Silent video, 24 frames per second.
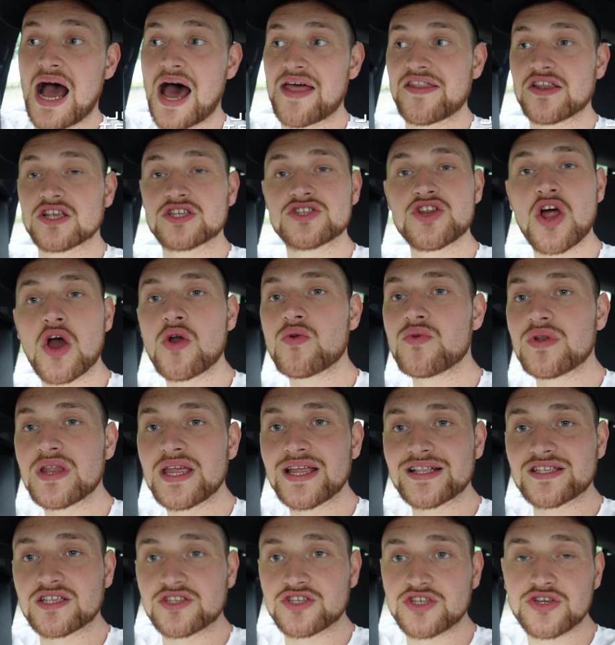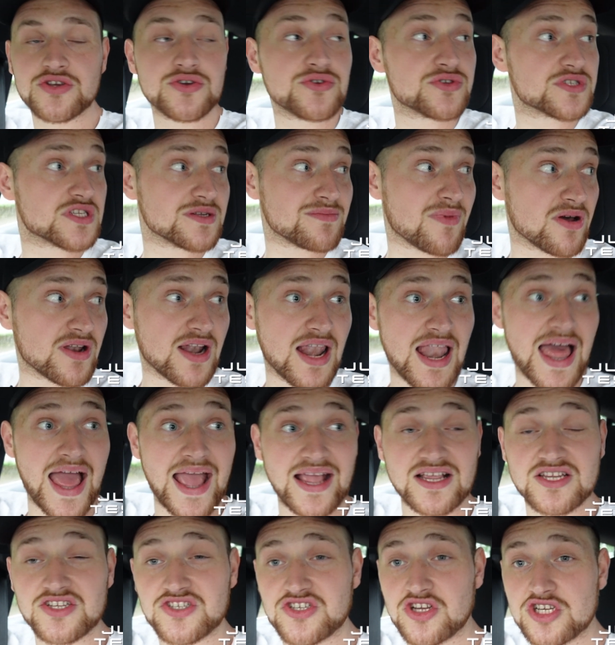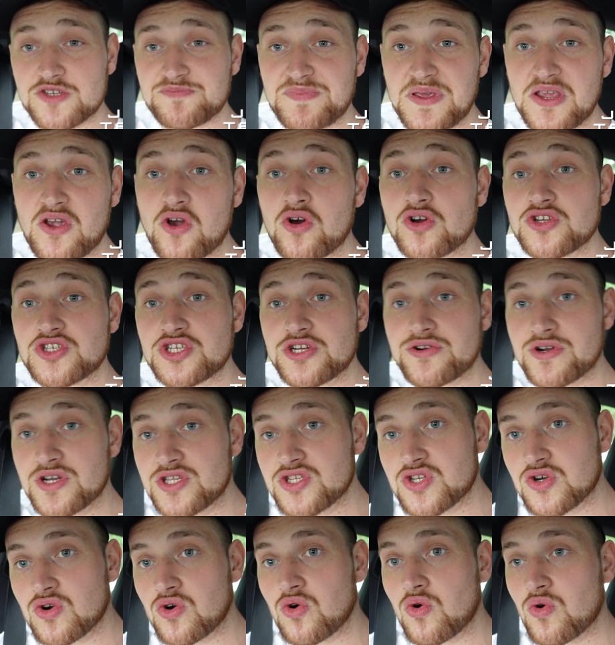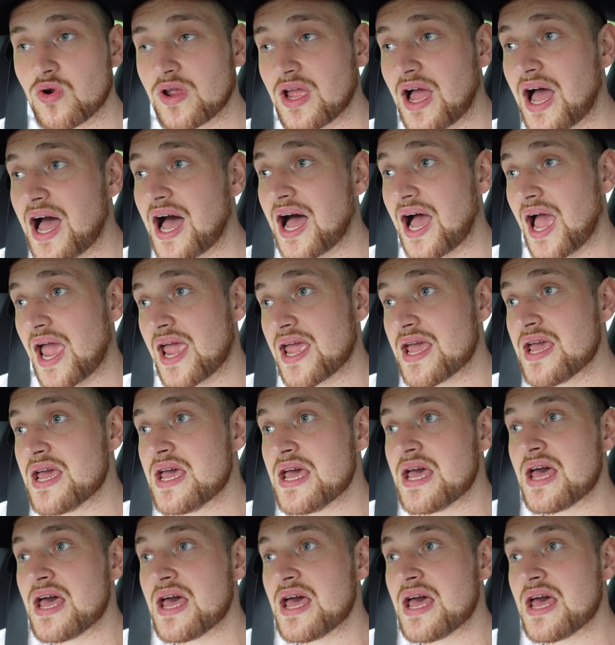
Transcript: And there's no need to choose the Model X just because you're a tall guy.